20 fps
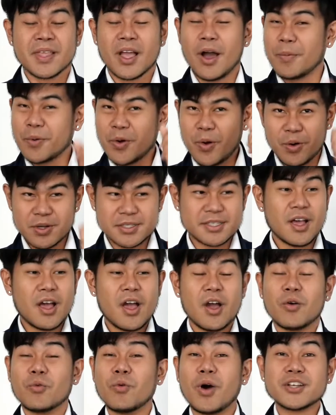Of course,
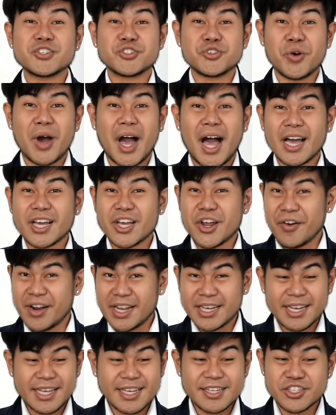what you are
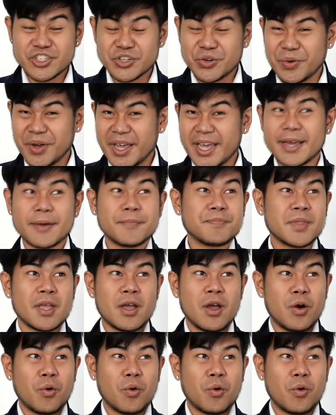currently doing,